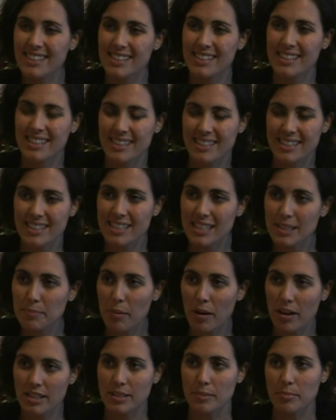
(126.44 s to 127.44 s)
is this
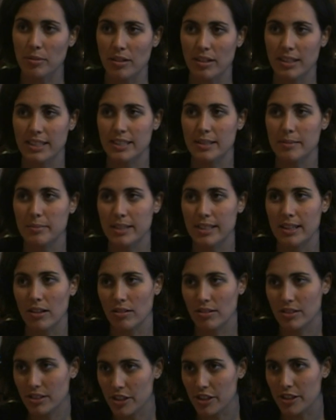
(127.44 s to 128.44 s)
possible in the
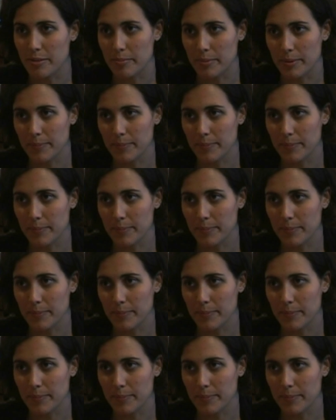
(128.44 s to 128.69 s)
mid-long term?